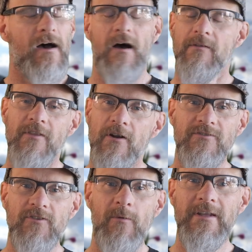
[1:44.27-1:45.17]
uh, there are
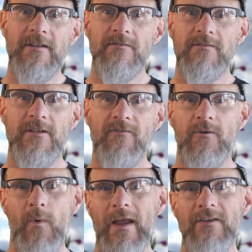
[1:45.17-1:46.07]
so many
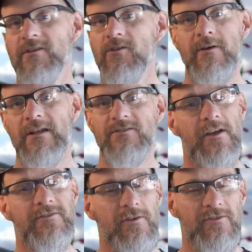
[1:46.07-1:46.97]
different ways that you can
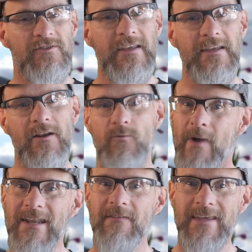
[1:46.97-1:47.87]
adjust your scene
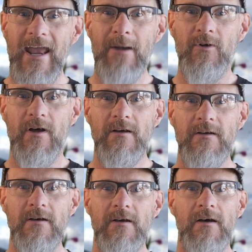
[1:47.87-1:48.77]
right in the camera,
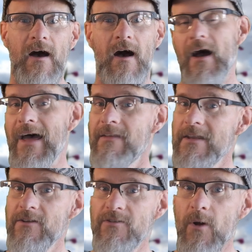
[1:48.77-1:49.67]
uh, and
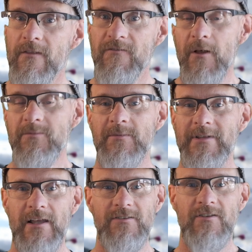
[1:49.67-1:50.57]
then you throw in the film
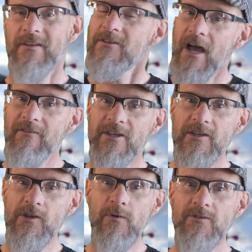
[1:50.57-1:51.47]
simulations and you have a
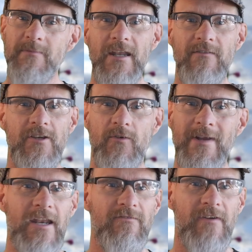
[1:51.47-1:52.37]
huge amount of
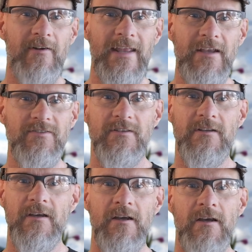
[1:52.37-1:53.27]
creative
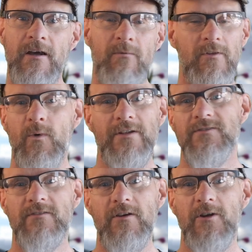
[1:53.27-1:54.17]
variation with
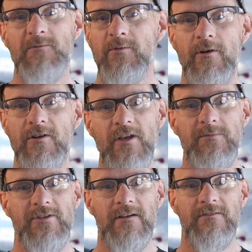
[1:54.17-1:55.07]
which to explore your
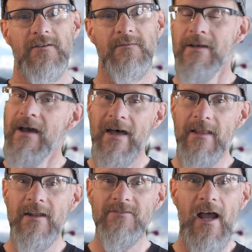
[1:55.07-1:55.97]
subjects. A
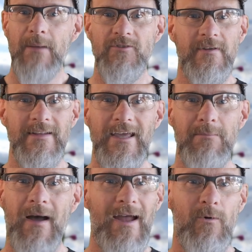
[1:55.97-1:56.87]
lot of times you can
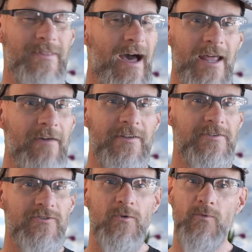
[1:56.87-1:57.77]
get by without having to
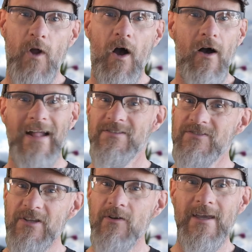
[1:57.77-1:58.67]
shoot raw and
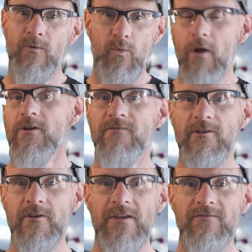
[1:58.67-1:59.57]
still get wonderful
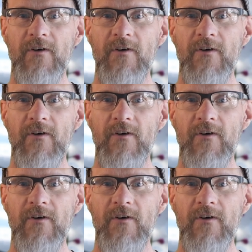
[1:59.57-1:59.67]
looking